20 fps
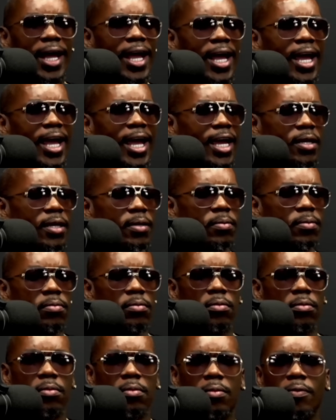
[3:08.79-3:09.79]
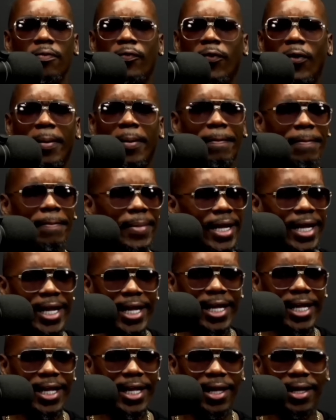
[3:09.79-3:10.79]
And for
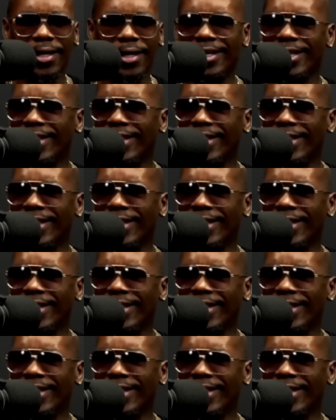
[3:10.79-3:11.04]
me,